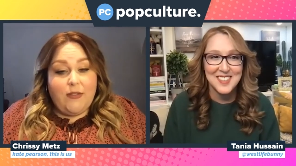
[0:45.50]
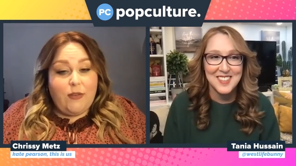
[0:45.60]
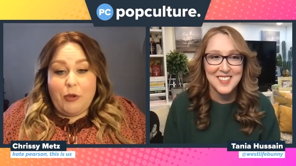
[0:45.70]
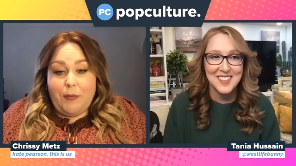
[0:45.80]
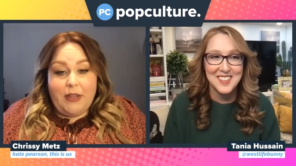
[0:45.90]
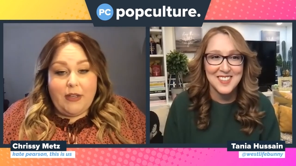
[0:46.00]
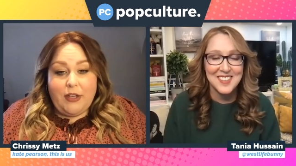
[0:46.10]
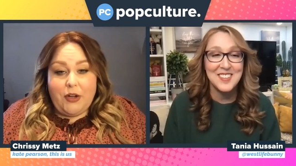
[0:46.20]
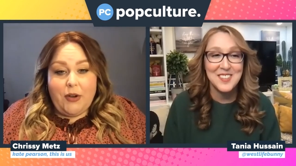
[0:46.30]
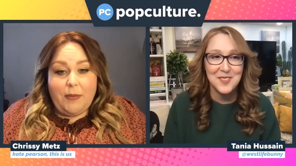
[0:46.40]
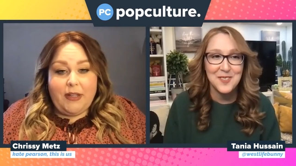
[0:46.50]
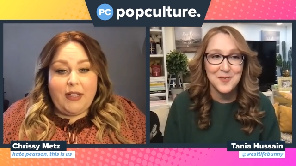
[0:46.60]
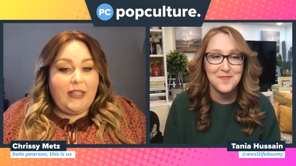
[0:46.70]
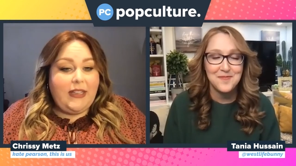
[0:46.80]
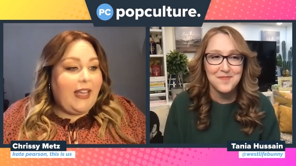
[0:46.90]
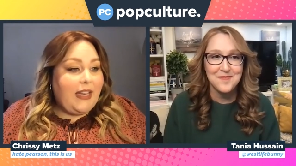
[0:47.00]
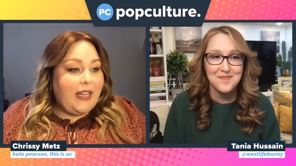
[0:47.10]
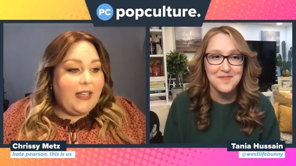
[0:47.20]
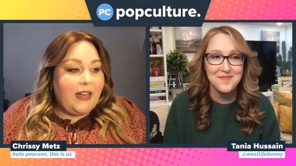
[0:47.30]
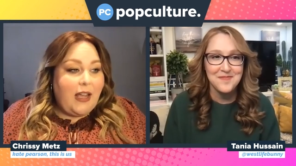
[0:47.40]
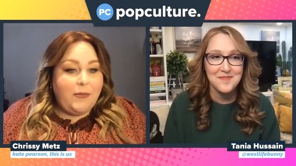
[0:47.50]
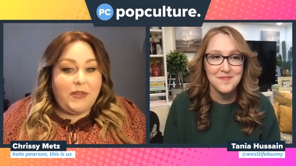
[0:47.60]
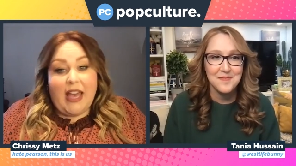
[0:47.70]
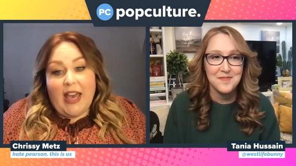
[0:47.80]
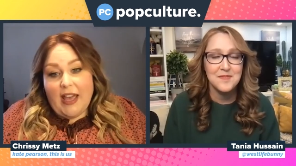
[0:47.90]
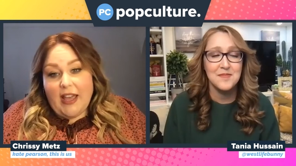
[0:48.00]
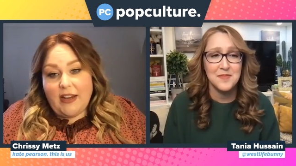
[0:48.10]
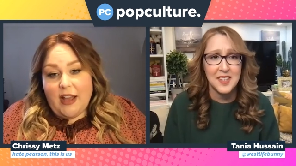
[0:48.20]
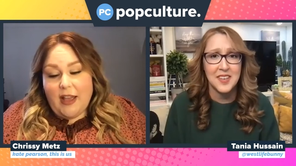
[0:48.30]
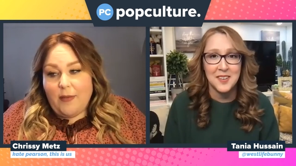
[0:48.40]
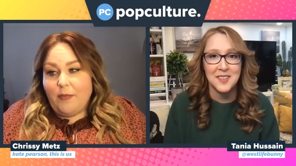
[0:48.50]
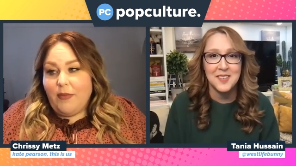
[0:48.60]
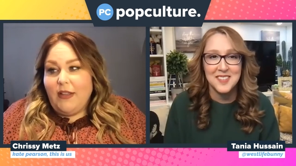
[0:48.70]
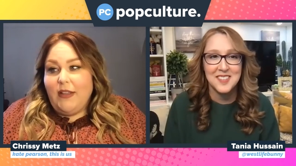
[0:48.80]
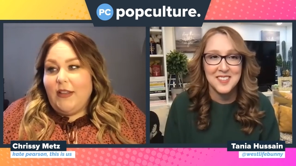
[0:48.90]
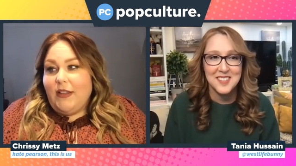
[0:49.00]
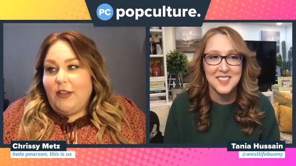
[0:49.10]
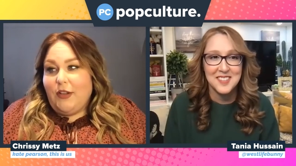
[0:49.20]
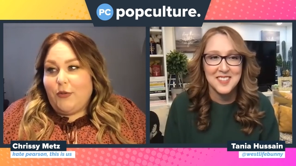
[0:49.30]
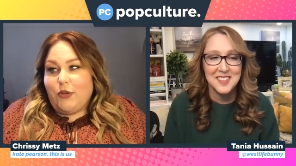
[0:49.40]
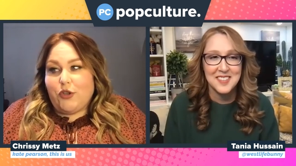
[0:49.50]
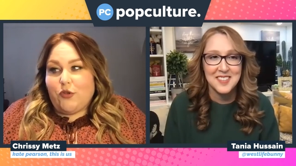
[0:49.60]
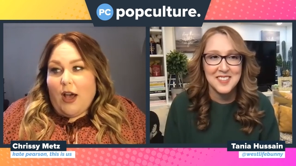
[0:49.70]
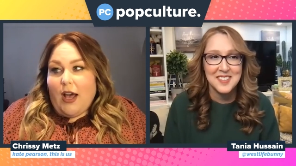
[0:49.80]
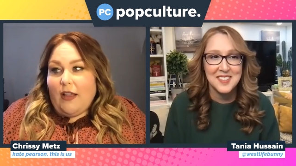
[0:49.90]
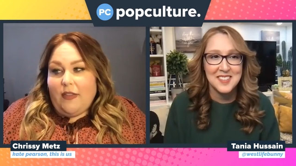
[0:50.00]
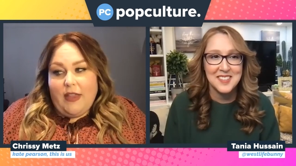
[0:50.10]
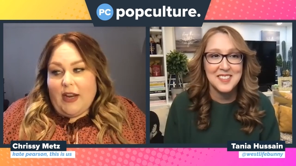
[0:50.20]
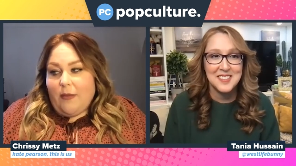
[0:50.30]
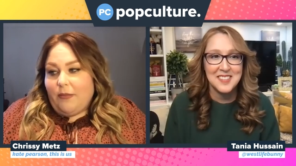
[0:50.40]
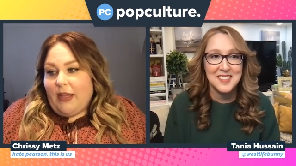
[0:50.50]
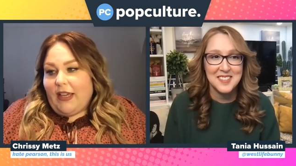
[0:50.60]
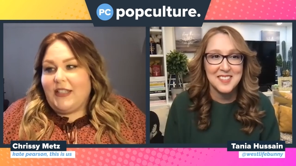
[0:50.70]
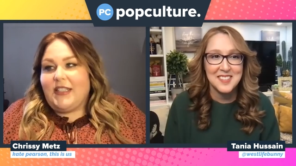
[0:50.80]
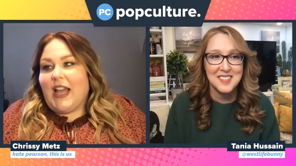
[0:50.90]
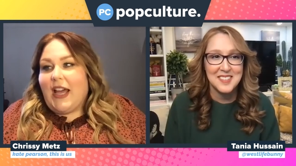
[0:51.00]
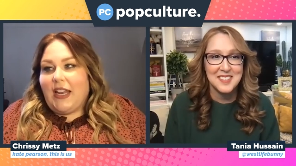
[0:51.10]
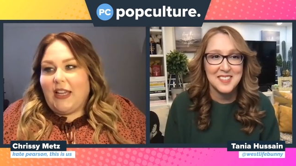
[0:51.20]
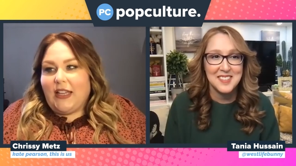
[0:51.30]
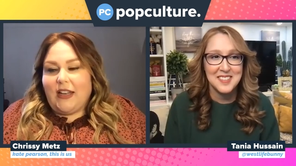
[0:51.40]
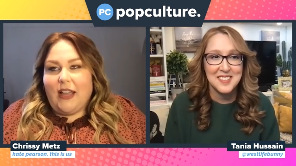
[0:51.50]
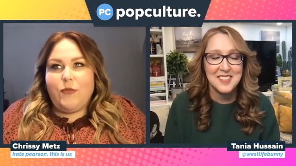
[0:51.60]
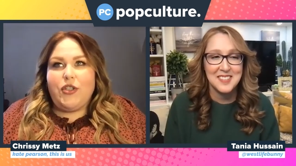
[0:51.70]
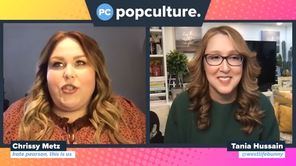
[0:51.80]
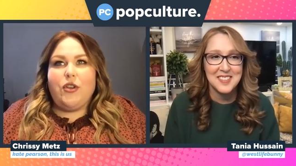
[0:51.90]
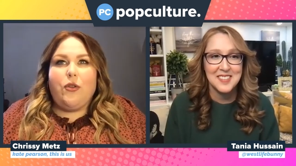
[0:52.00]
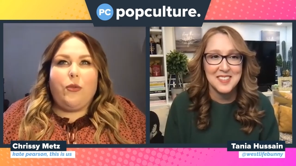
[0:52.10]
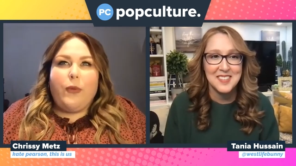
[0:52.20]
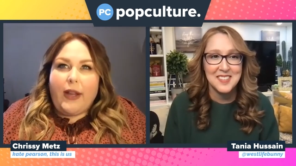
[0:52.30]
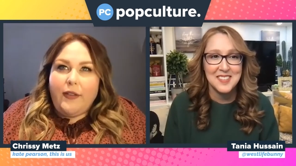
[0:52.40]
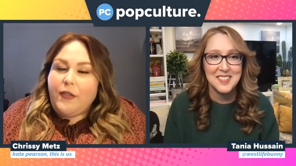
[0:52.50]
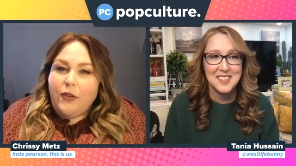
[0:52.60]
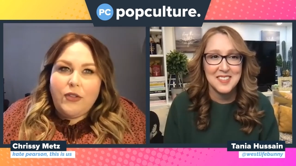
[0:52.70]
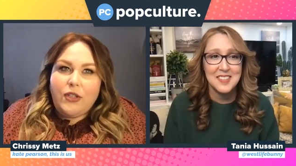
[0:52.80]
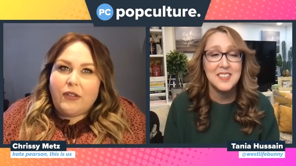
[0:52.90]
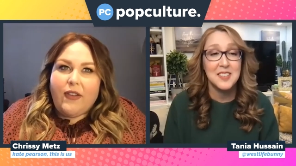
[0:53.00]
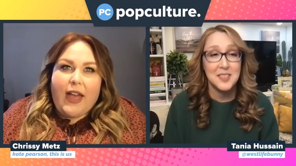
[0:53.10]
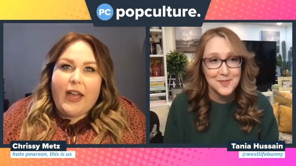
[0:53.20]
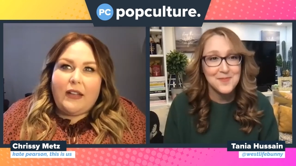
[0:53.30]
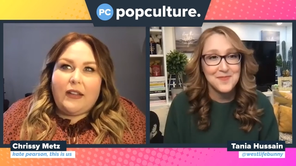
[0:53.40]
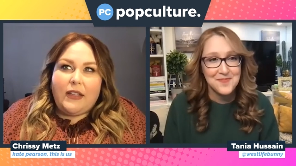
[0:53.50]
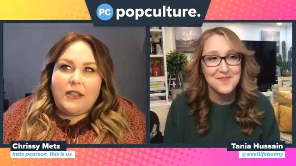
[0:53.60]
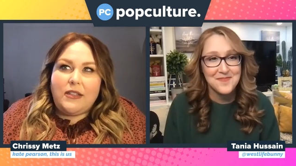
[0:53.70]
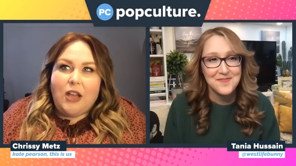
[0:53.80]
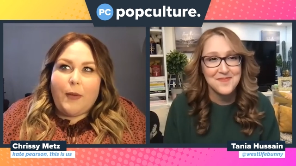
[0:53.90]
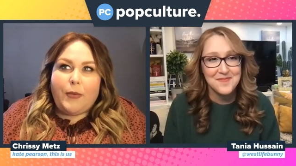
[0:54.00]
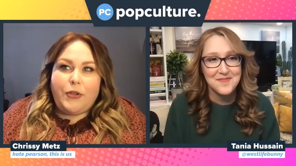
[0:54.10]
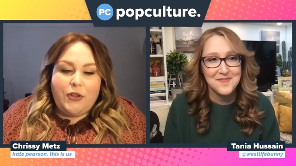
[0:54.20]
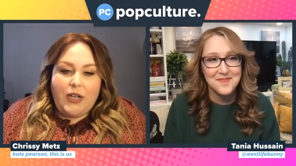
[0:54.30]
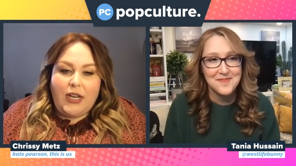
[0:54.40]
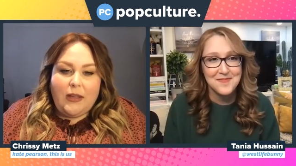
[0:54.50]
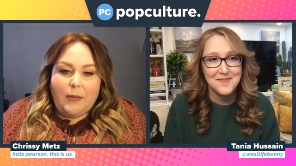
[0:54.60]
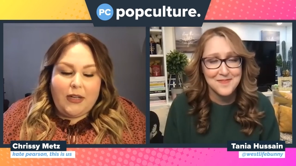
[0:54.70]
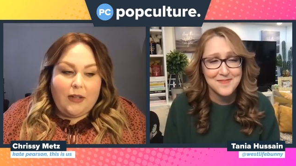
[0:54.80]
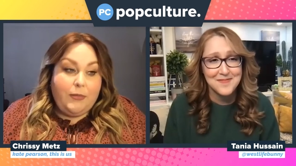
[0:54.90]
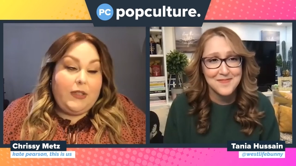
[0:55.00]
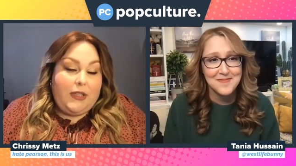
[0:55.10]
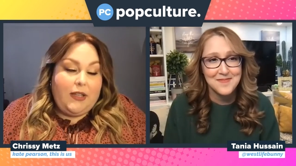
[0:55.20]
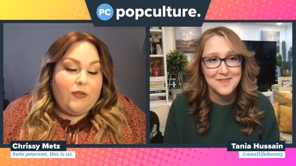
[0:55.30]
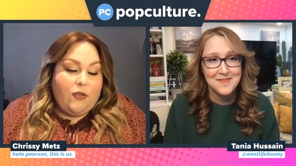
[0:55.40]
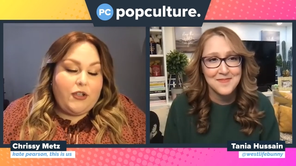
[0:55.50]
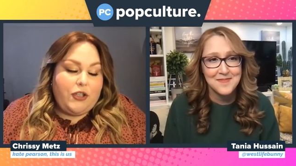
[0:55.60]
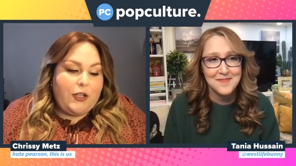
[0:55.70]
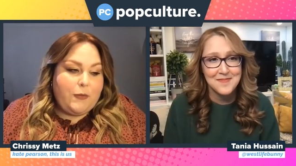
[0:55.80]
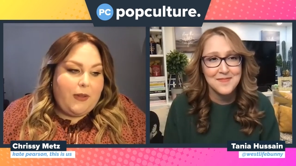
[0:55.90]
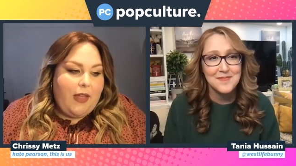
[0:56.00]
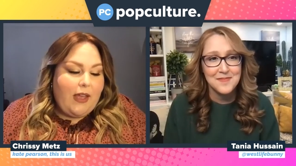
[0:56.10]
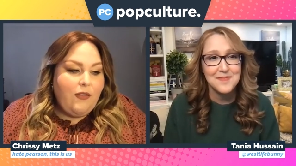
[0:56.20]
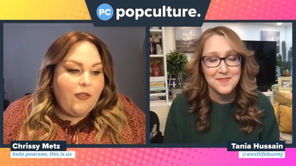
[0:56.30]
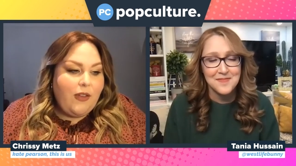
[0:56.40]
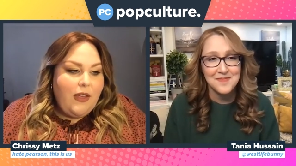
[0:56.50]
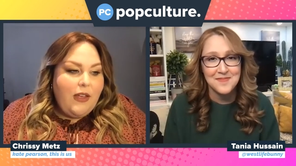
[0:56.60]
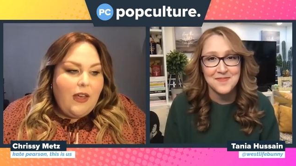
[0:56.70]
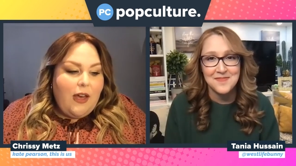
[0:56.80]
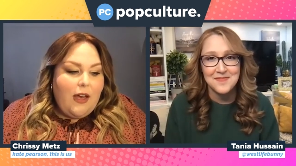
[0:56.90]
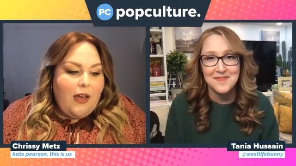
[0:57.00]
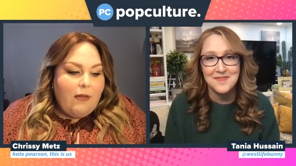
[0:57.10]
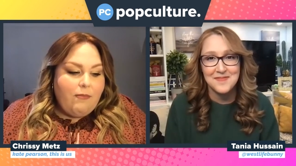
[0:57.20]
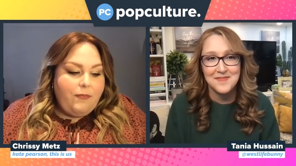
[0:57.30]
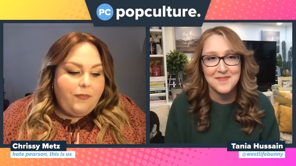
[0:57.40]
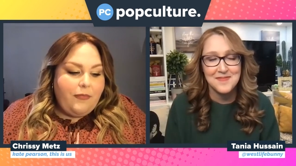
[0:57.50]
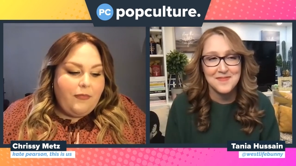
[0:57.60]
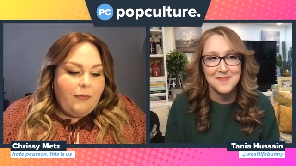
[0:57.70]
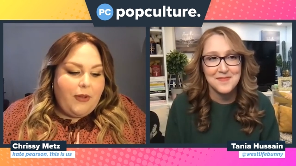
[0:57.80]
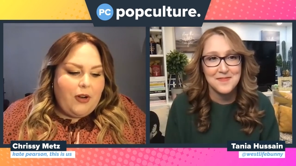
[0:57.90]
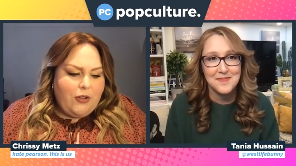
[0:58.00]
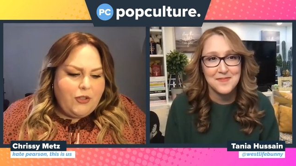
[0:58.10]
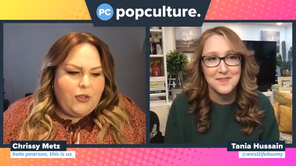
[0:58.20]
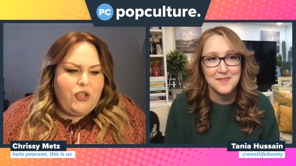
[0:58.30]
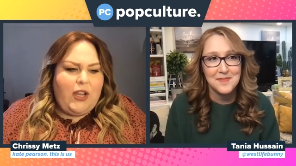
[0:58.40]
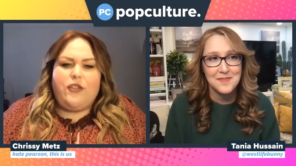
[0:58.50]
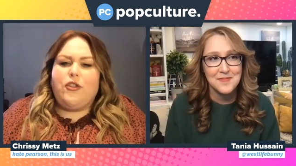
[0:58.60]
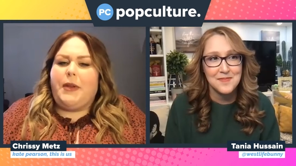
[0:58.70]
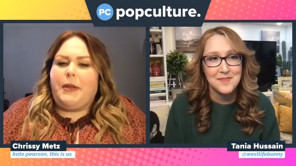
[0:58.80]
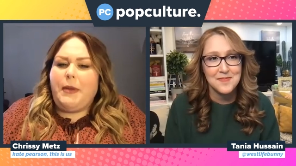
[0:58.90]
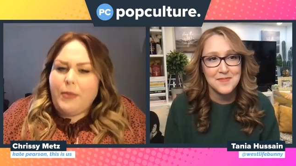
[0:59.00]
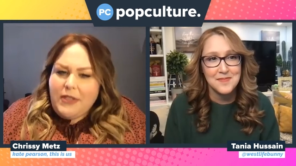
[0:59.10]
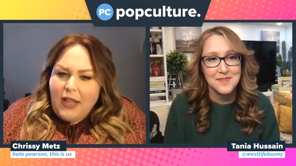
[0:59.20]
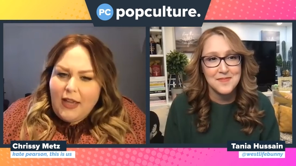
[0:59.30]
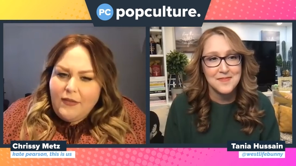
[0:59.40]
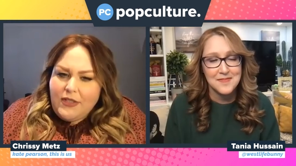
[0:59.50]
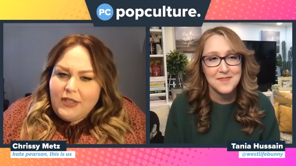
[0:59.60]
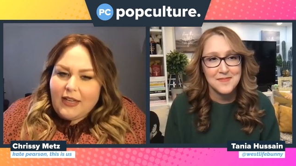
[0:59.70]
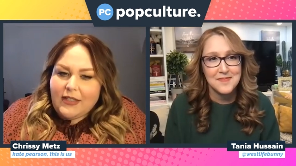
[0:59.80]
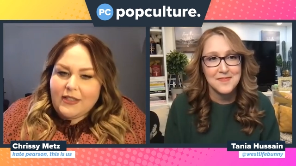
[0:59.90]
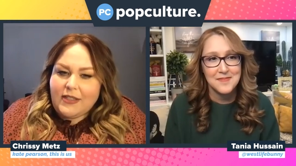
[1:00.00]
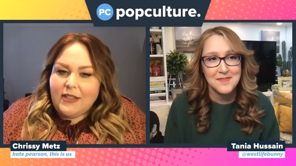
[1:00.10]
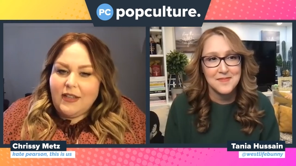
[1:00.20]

Speaker 1: moment. You know, I'm like elated, I'm sad, I'm you know distraught and then i'm like ecstatic and i'm just so grateful to have had this opportunity i mean it completely of course changed my life mm-hmm. um, but also has changed so many people's lives that it's